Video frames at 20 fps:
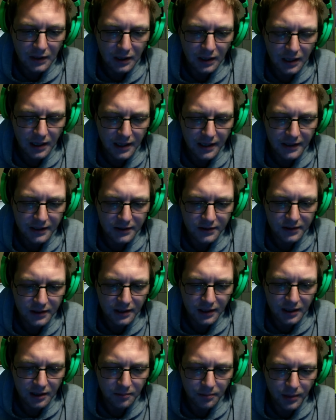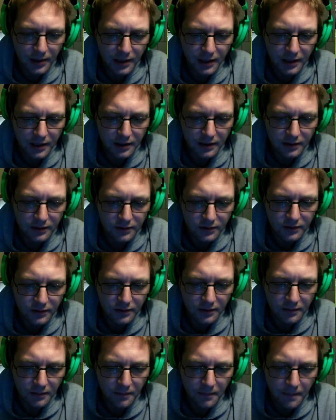Like silly pants.
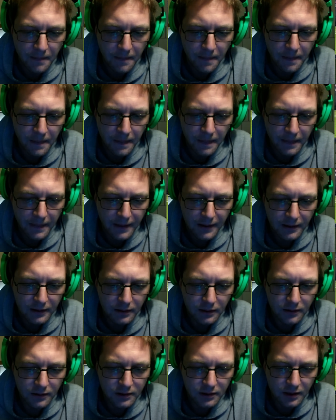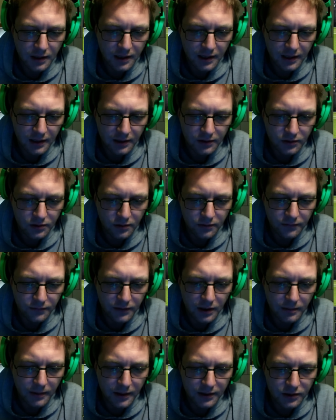Looks like so
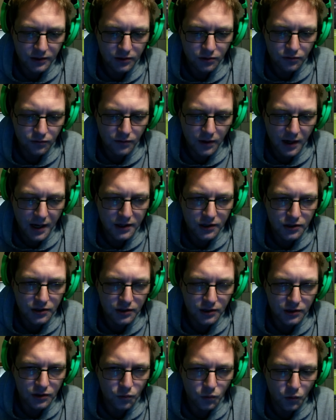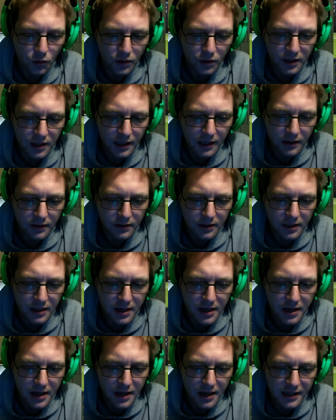far my strategy is working out
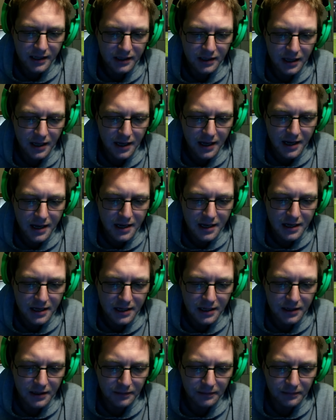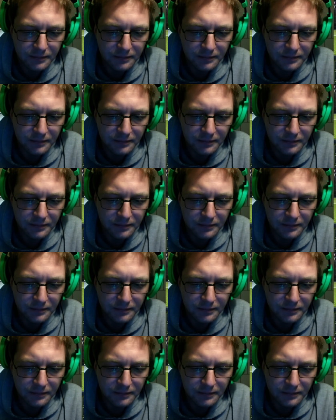nicely.